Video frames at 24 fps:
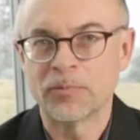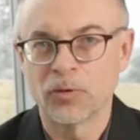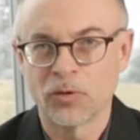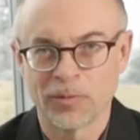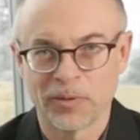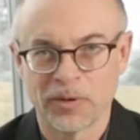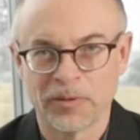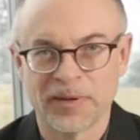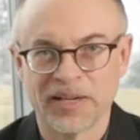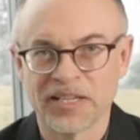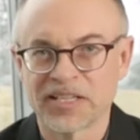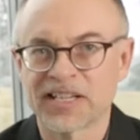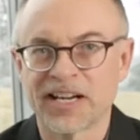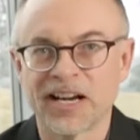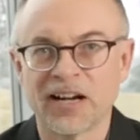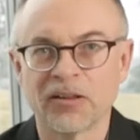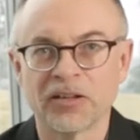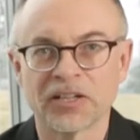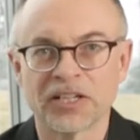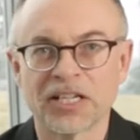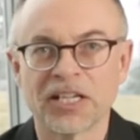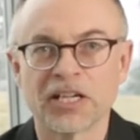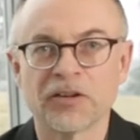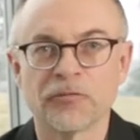boomer
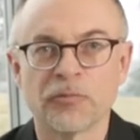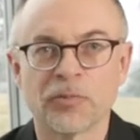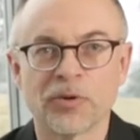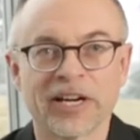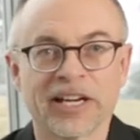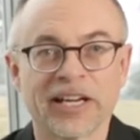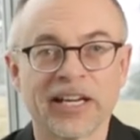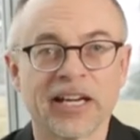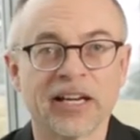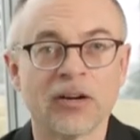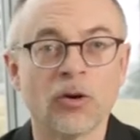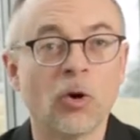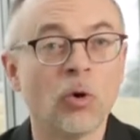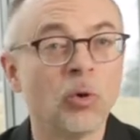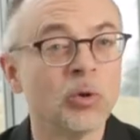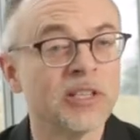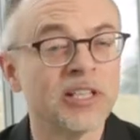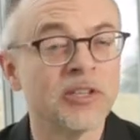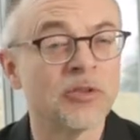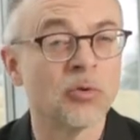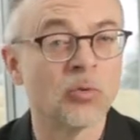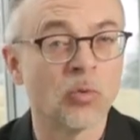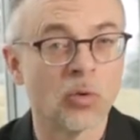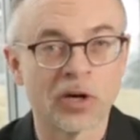mentality of bringing
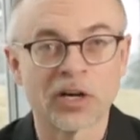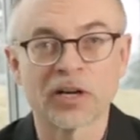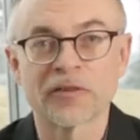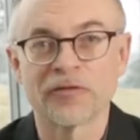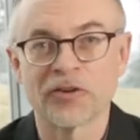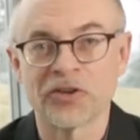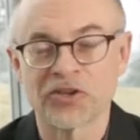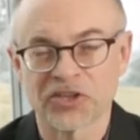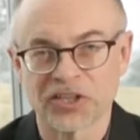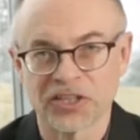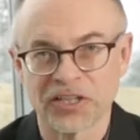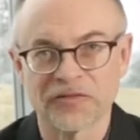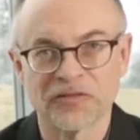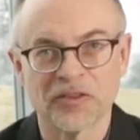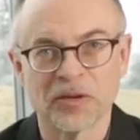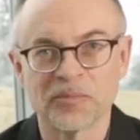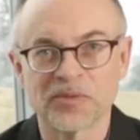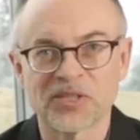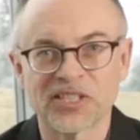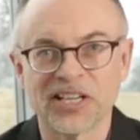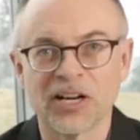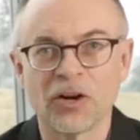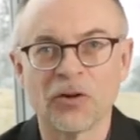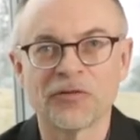only the work version of
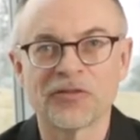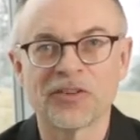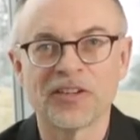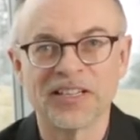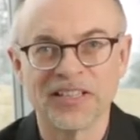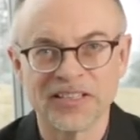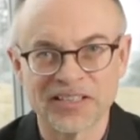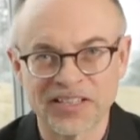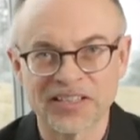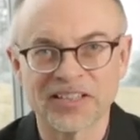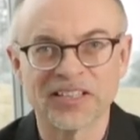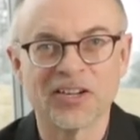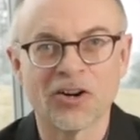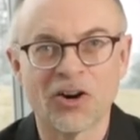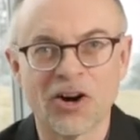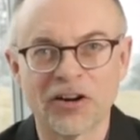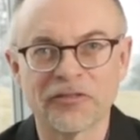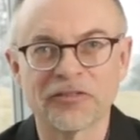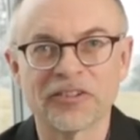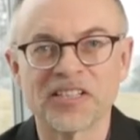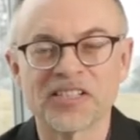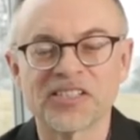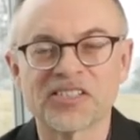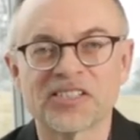themselves into the
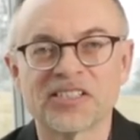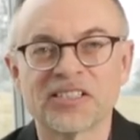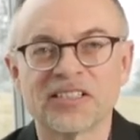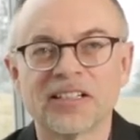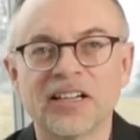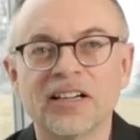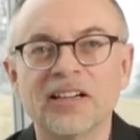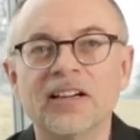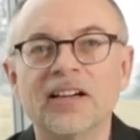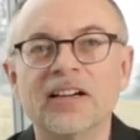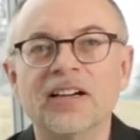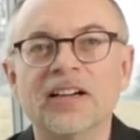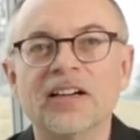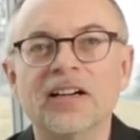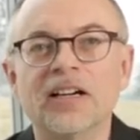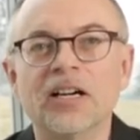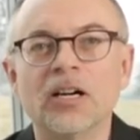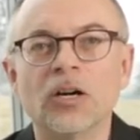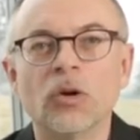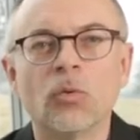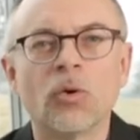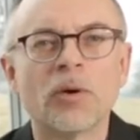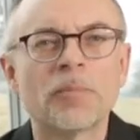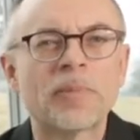office.
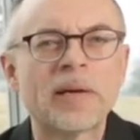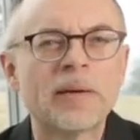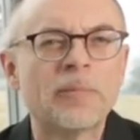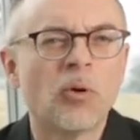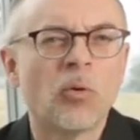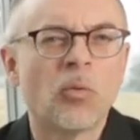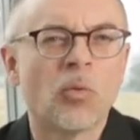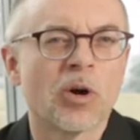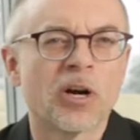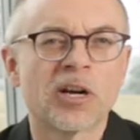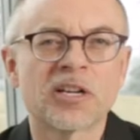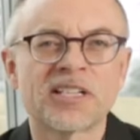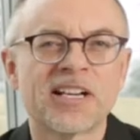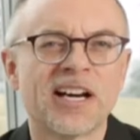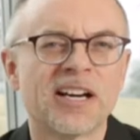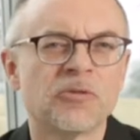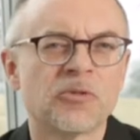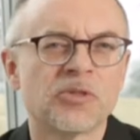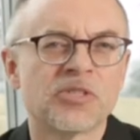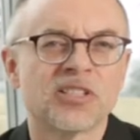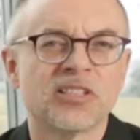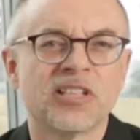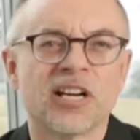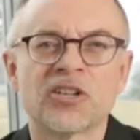What people worked on
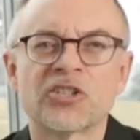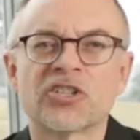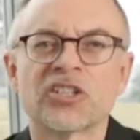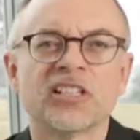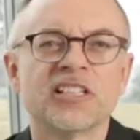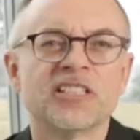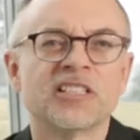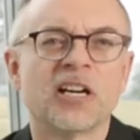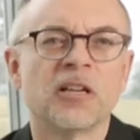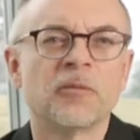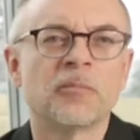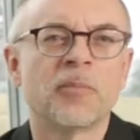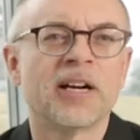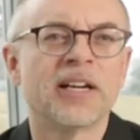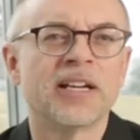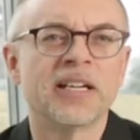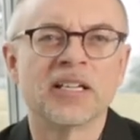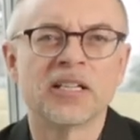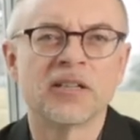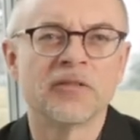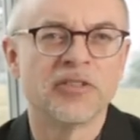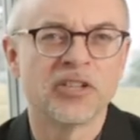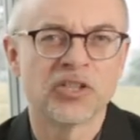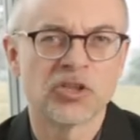was largely done by
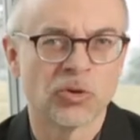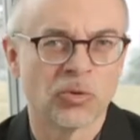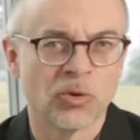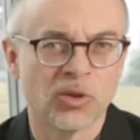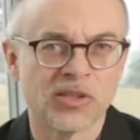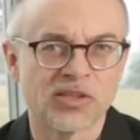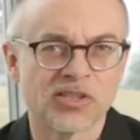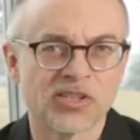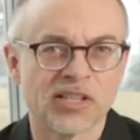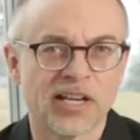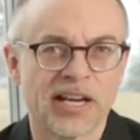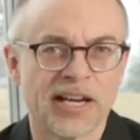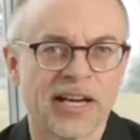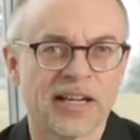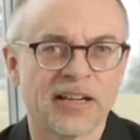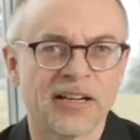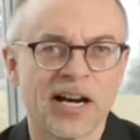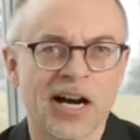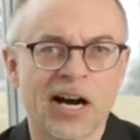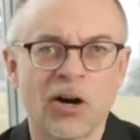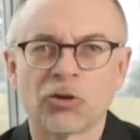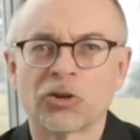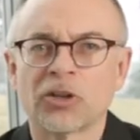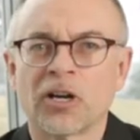individuals, and
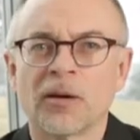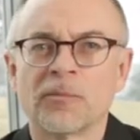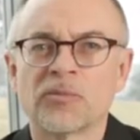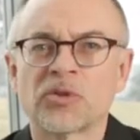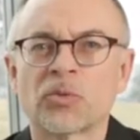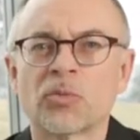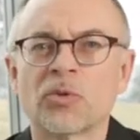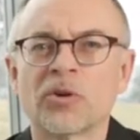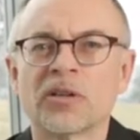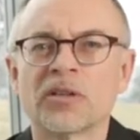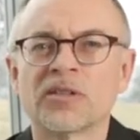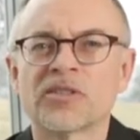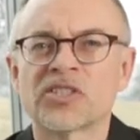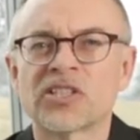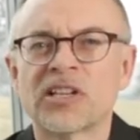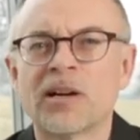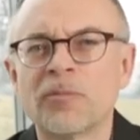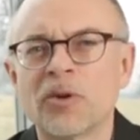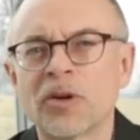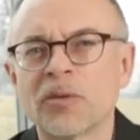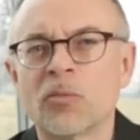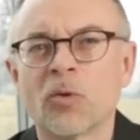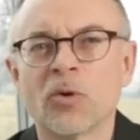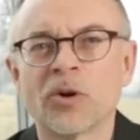outcomes were
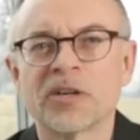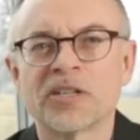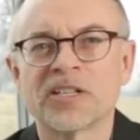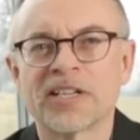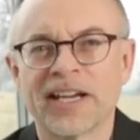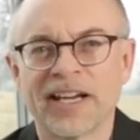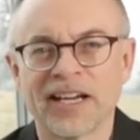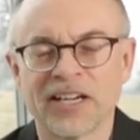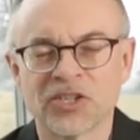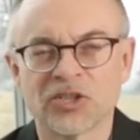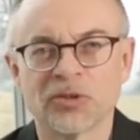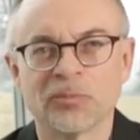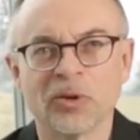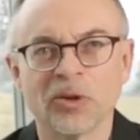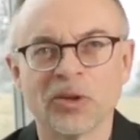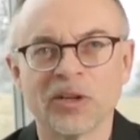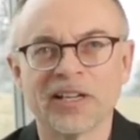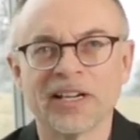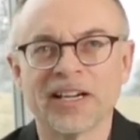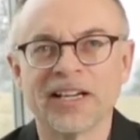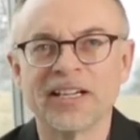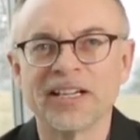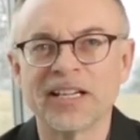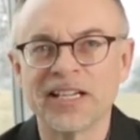somewhat more tangible
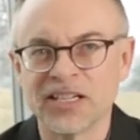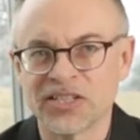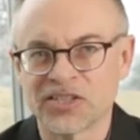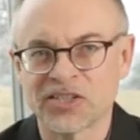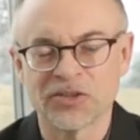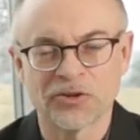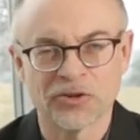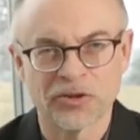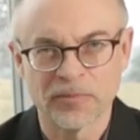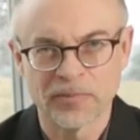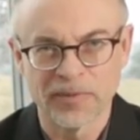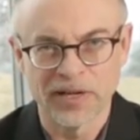and easier to